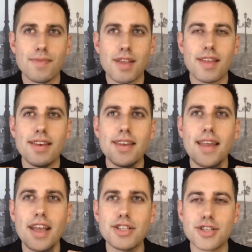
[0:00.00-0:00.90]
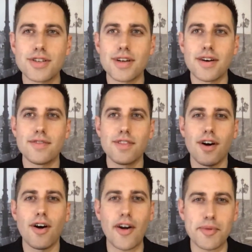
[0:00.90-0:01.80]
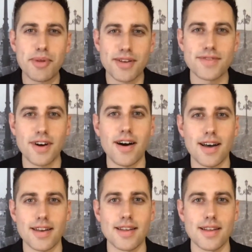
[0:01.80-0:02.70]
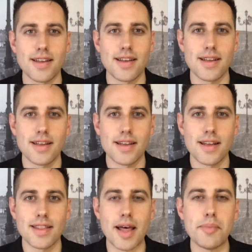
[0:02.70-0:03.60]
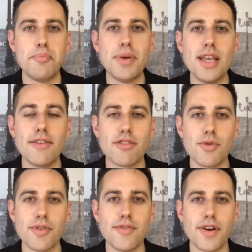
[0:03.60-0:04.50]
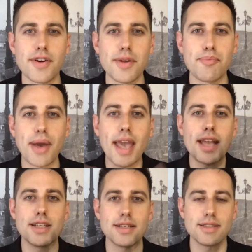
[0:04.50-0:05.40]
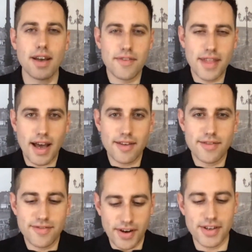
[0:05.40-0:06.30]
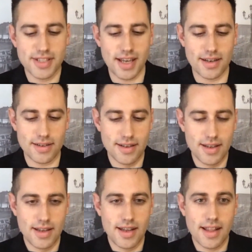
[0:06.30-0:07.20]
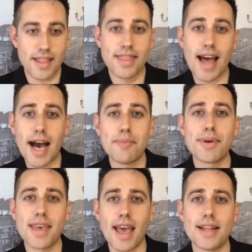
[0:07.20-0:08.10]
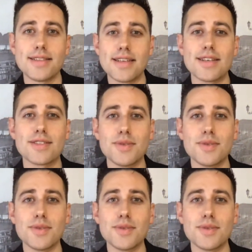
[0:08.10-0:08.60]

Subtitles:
the nature of the heartbeat of God that beat through the very pages of that fairy tale, that began C.S.